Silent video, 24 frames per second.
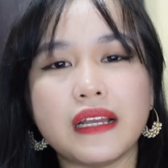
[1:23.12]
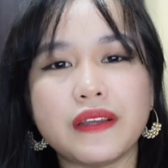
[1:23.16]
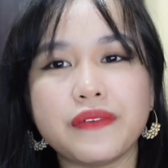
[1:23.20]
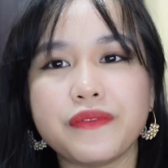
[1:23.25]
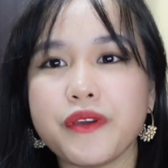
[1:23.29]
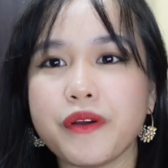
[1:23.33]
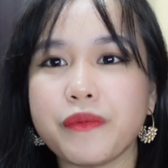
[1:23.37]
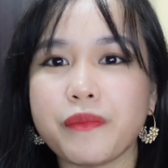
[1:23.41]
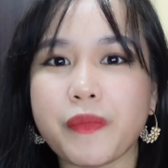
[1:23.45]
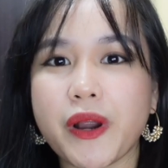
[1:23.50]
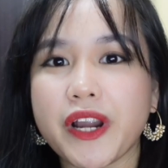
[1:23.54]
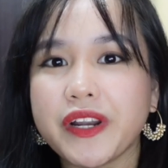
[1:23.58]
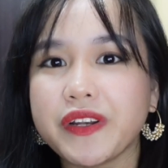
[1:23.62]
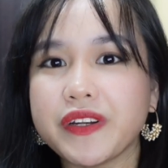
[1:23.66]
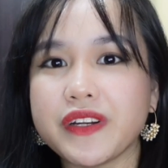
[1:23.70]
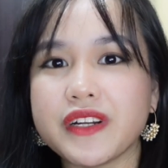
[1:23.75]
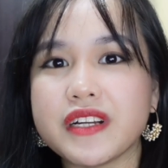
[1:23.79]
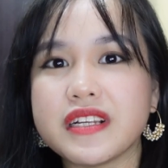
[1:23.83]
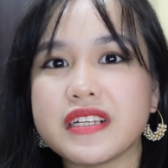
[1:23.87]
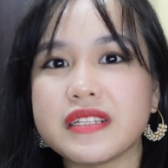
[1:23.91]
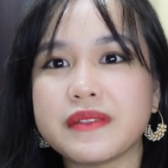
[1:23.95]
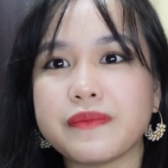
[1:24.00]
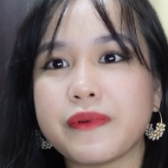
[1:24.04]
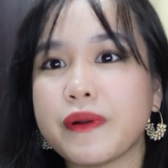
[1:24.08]
if your partner
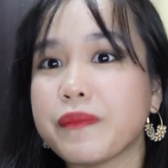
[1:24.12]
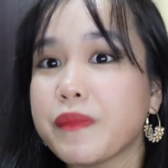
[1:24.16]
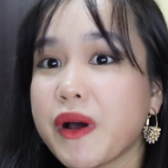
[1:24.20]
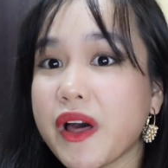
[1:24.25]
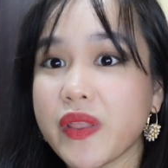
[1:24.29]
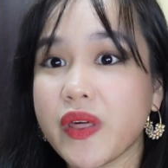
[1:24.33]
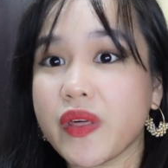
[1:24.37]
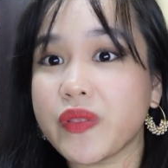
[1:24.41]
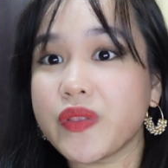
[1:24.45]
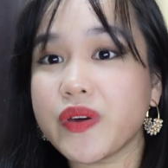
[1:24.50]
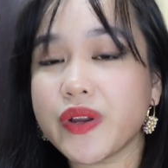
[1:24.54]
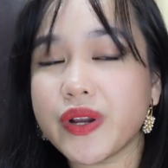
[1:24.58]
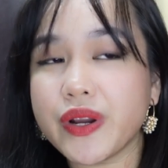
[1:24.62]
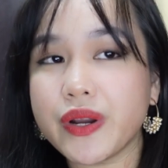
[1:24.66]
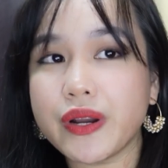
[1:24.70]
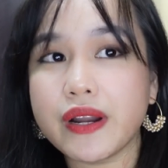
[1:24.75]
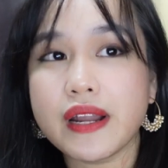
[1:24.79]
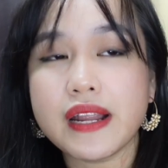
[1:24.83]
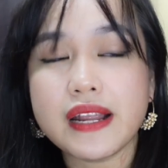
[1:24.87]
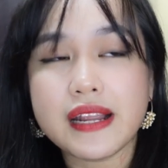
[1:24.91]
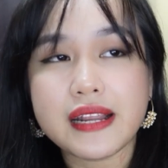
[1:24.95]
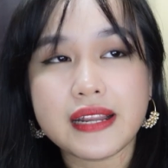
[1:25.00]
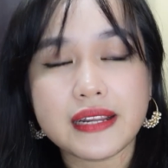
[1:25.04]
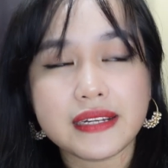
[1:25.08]
is from another
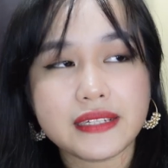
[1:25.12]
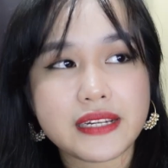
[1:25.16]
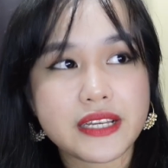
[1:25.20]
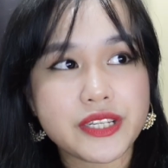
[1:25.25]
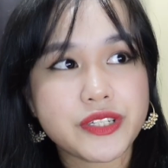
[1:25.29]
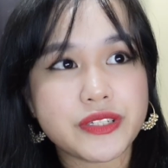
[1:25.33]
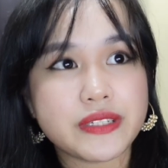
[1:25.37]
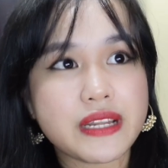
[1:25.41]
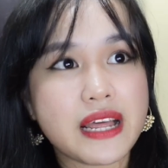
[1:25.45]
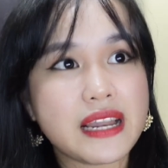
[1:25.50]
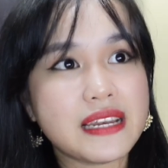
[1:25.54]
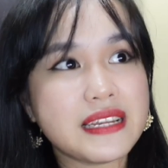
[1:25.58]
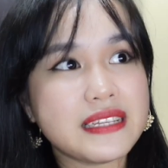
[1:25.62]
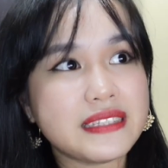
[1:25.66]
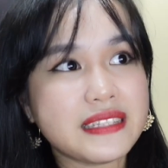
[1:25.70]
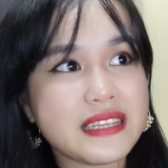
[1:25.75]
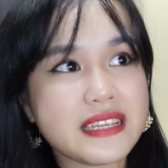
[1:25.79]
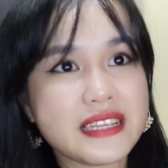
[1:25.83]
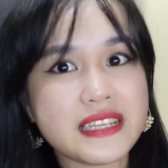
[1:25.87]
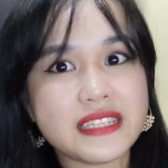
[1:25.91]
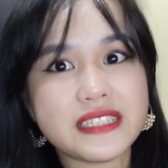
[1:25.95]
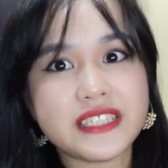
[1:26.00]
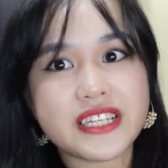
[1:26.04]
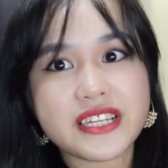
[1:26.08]

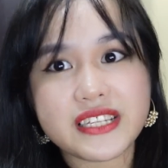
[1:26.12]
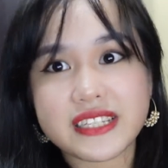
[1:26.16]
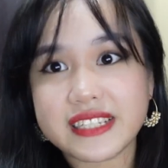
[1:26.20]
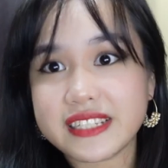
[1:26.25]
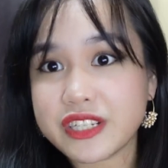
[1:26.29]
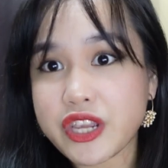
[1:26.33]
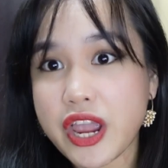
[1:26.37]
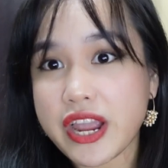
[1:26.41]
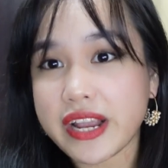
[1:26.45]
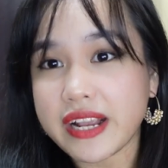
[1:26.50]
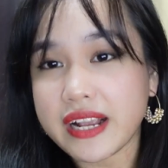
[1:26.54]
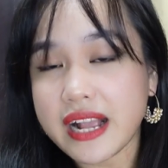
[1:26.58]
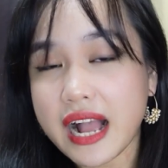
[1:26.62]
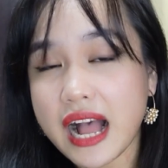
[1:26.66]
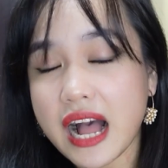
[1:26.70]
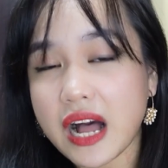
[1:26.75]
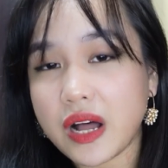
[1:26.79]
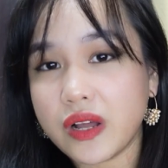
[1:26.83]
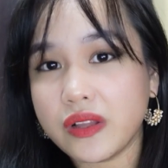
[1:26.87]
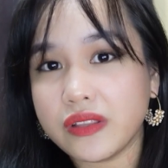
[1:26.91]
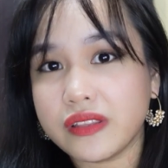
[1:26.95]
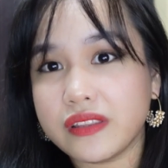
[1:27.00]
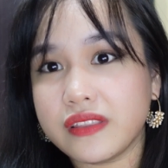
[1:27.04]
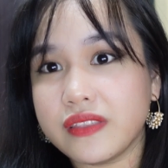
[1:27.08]
nationality, just check
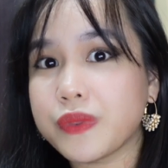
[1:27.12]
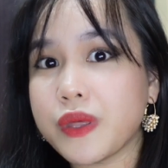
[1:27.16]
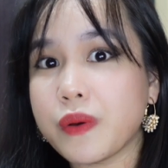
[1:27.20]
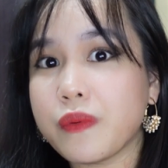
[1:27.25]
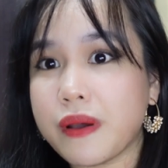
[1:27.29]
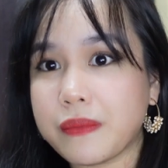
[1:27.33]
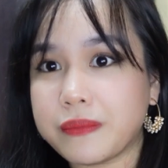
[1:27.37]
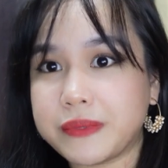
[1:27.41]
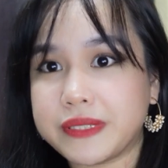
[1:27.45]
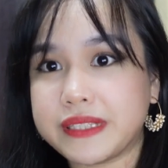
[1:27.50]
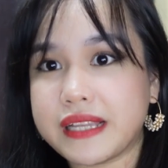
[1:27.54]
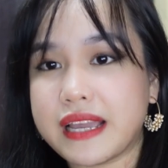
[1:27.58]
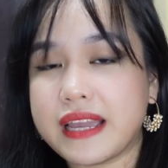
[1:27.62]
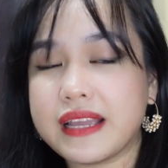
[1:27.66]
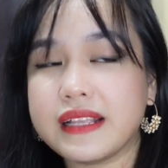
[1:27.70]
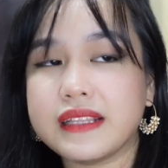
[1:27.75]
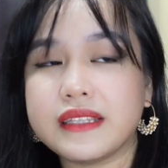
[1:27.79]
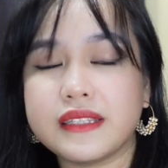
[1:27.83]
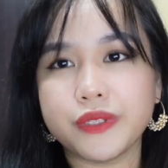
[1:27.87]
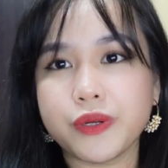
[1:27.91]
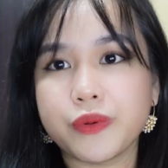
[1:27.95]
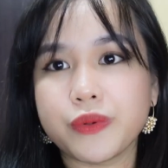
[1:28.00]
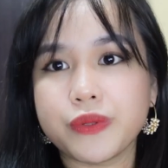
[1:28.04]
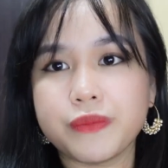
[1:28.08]
out the website.
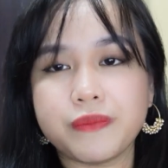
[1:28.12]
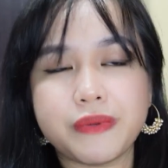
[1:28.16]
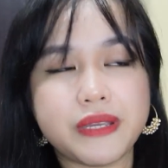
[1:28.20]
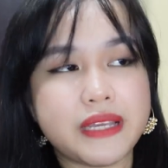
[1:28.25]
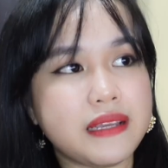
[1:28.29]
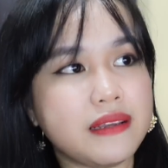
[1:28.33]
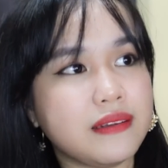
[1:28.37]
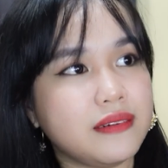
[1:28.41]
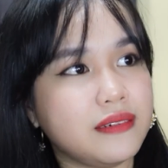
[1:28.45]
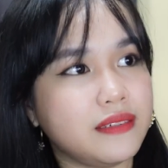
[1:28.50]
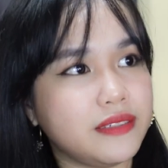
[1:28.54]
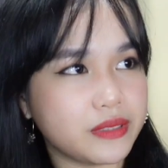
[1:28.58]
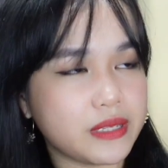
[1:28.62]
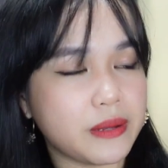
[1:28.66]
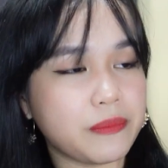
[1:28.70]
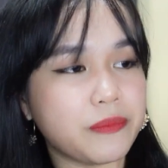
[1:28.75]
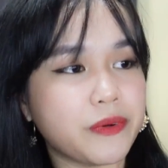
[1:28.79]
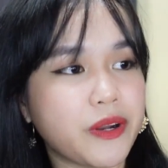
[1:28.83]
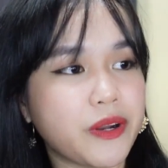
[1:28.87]
There would be some